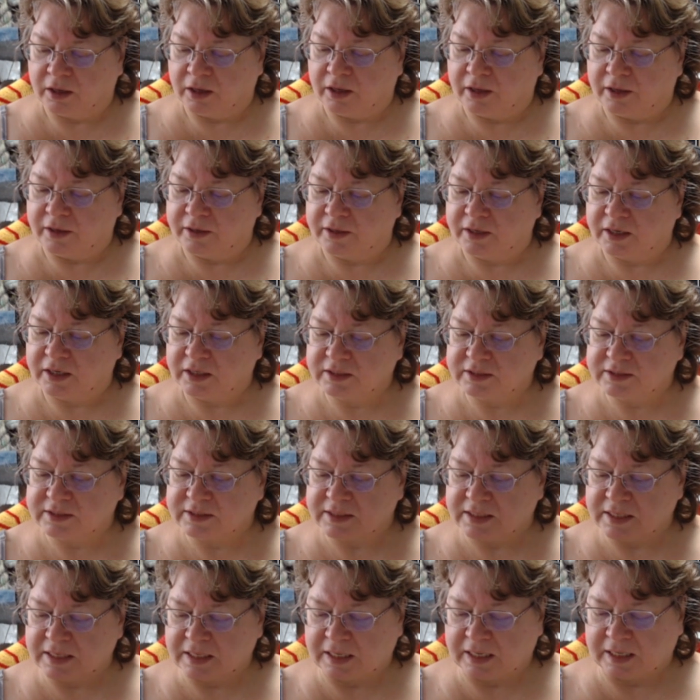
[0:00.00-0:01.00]
Next
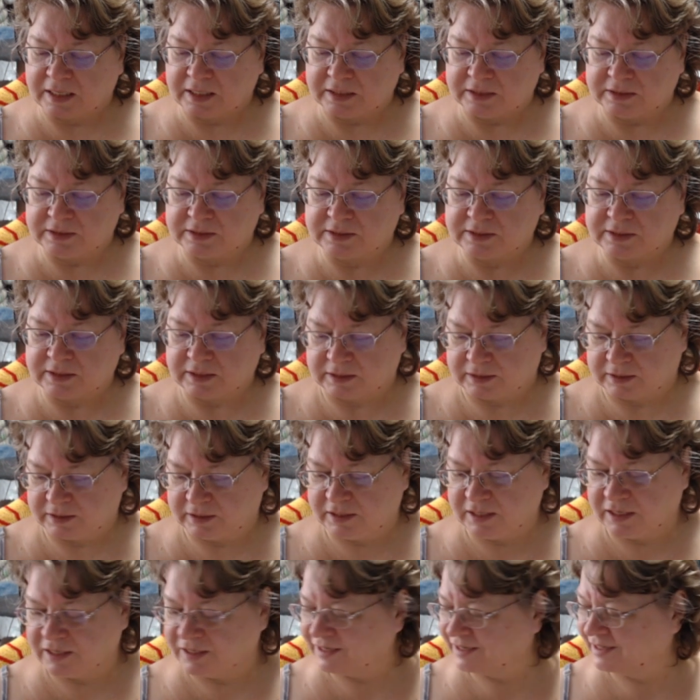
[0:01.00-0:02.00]
thing I did,
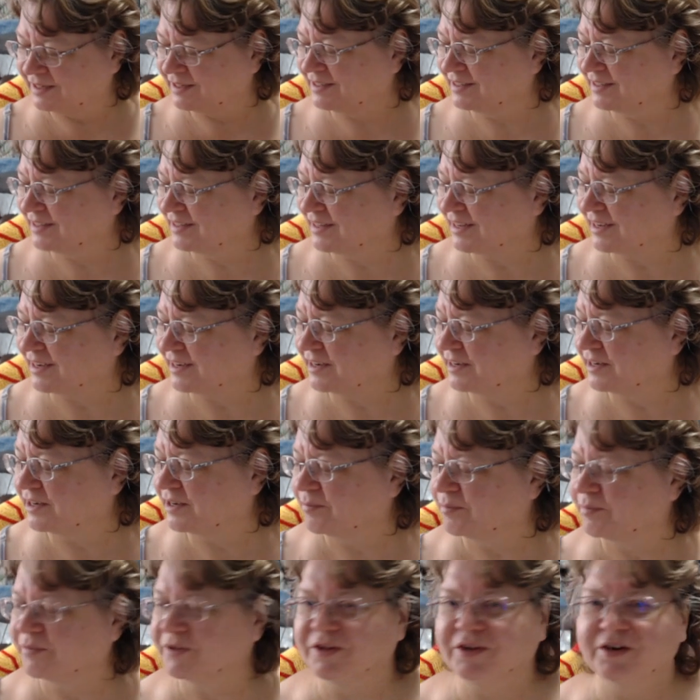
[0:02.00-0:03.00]

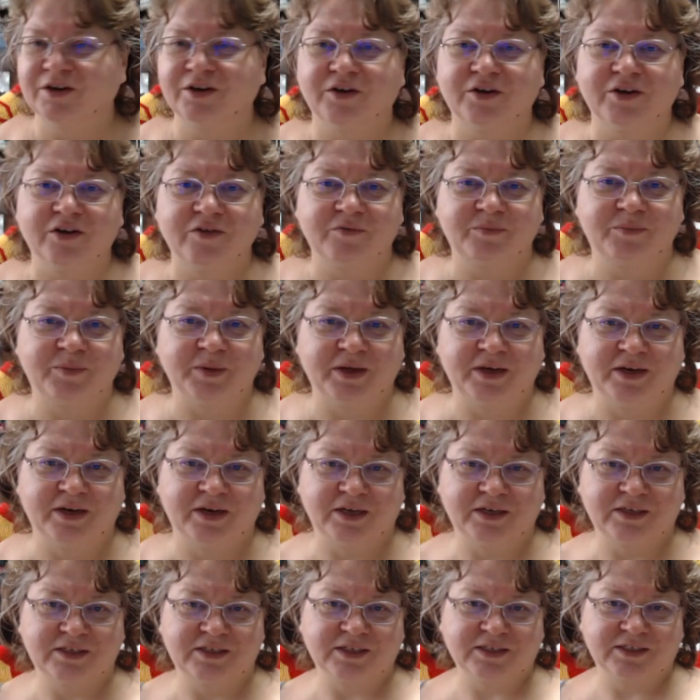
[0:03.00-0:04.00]
you know I've been
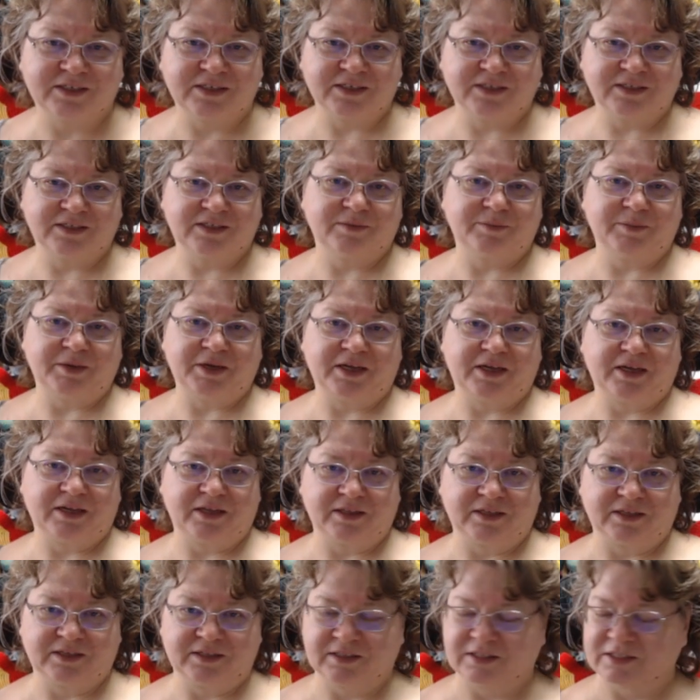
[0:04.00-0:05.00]
addicted to making
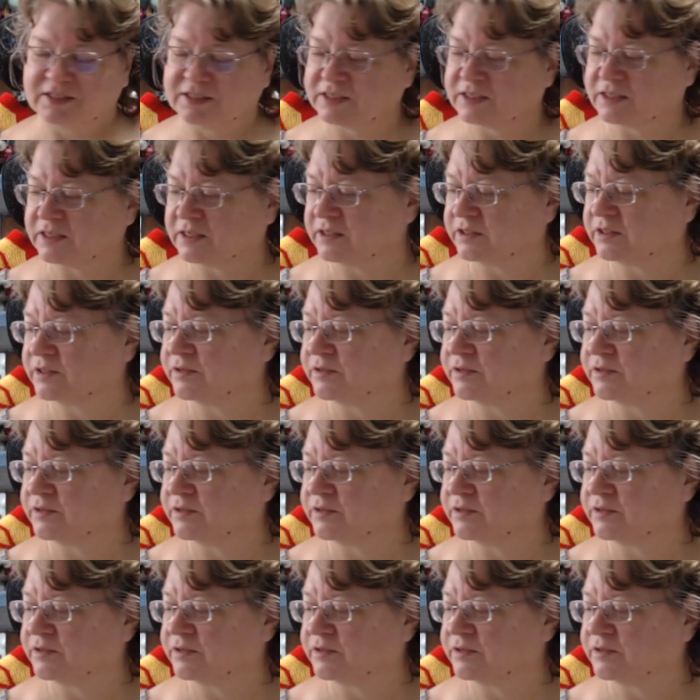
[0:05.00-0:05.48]
these chickens,